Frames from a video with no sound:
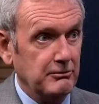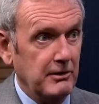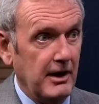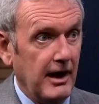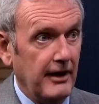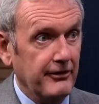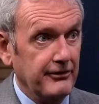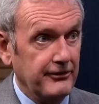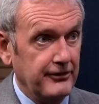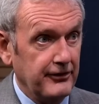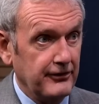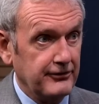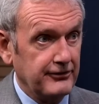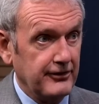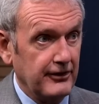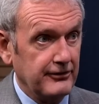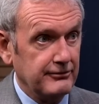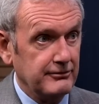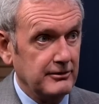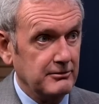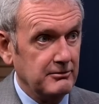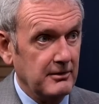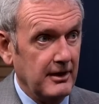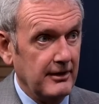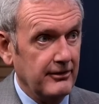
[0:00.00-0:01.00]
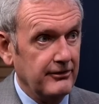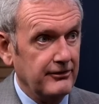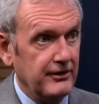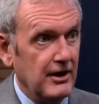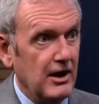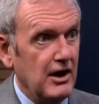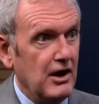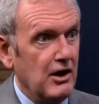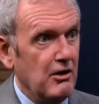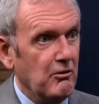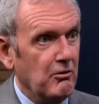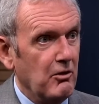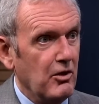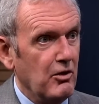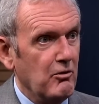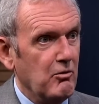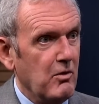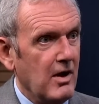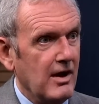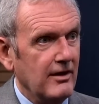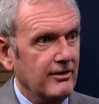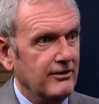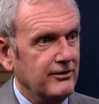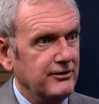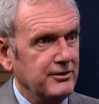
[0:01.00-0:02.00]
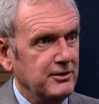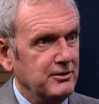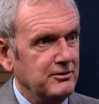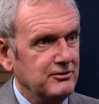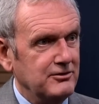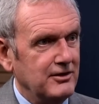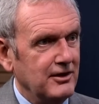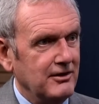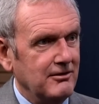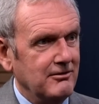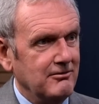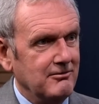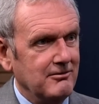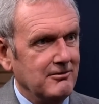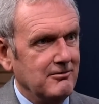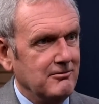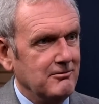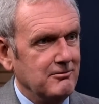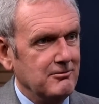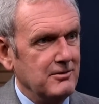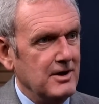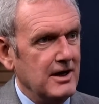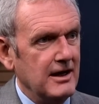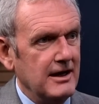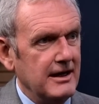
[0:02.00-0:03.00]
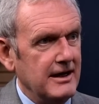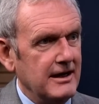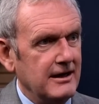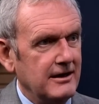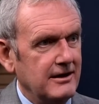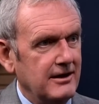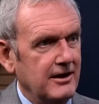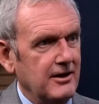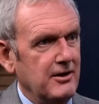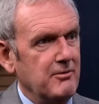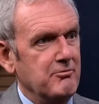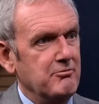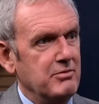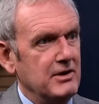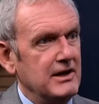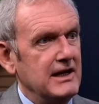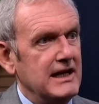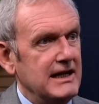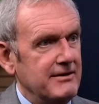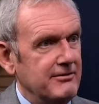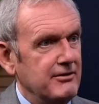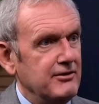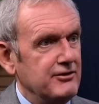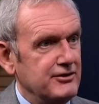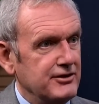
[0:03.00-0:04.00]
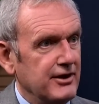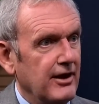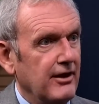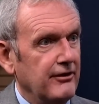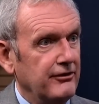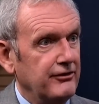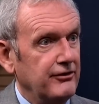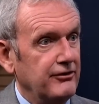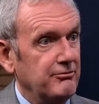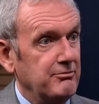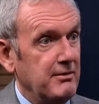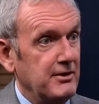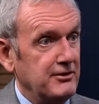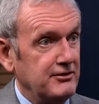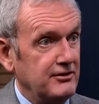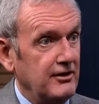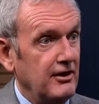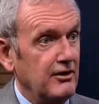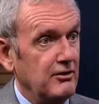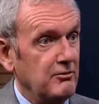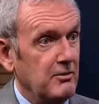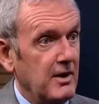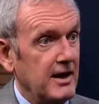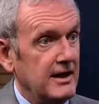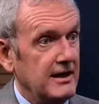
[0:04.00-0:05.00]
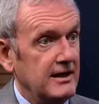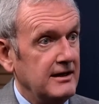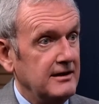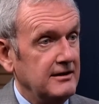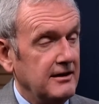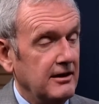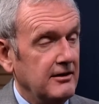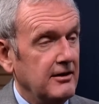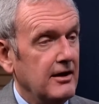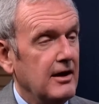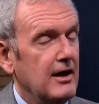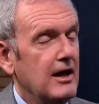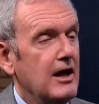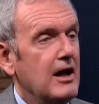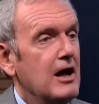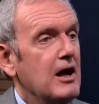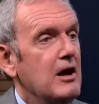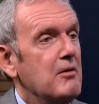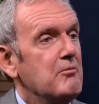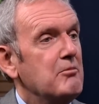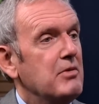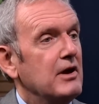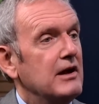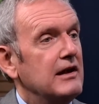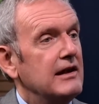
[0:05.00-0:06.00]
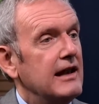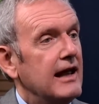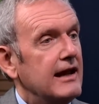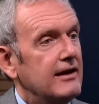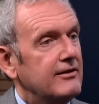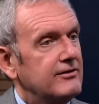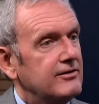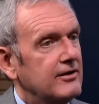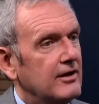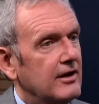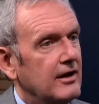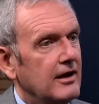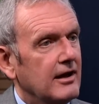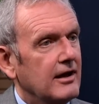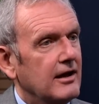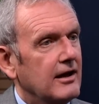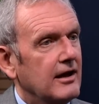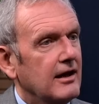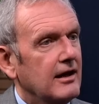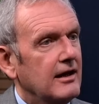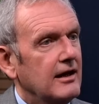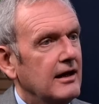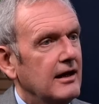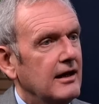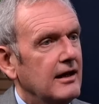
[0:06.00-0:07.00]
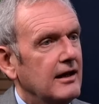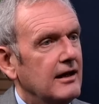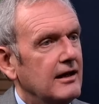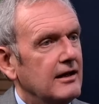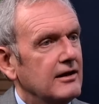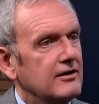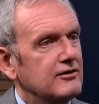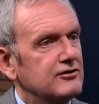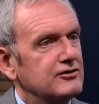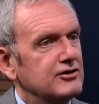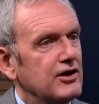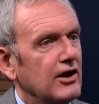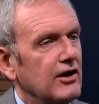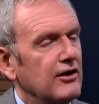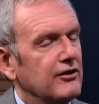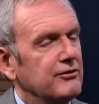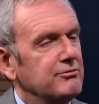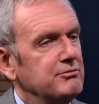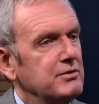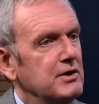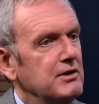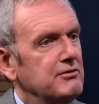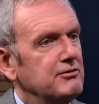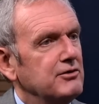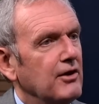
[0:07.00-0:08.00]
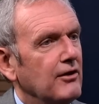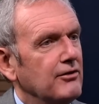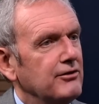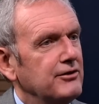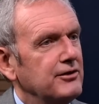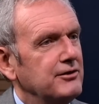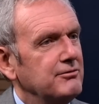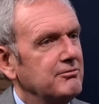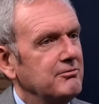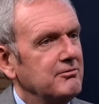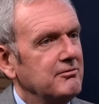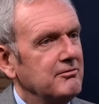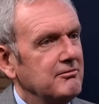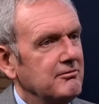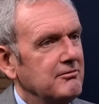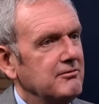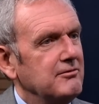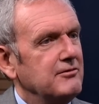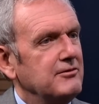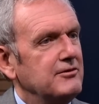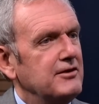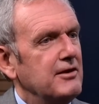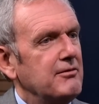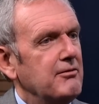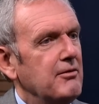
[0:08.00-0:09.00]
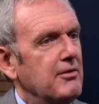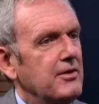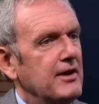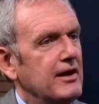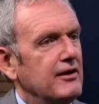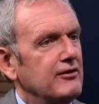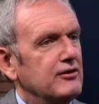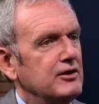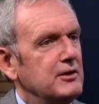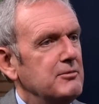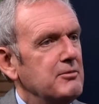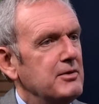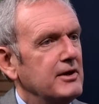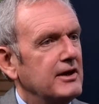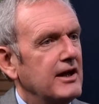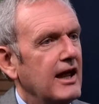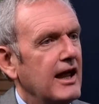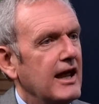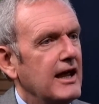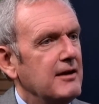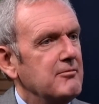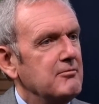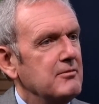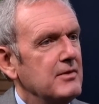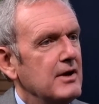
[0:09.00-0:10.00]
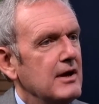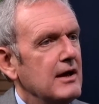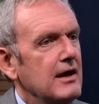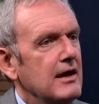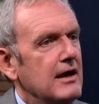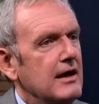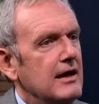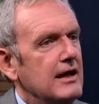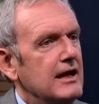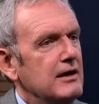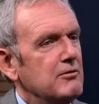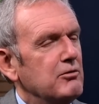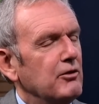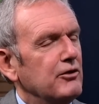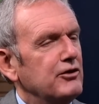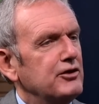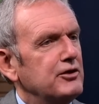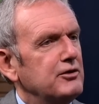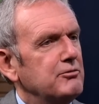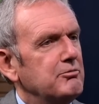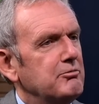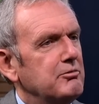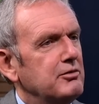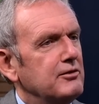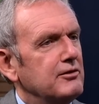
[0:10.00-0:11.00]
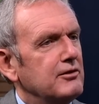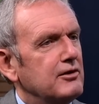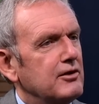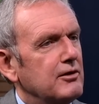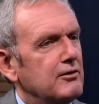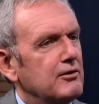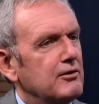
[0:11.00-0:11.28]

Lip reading: unsuccessful ones, were the ones who didn't really kind of believe in Charles's mission in the way he did. But later Charles moved on to different things, and he wanted to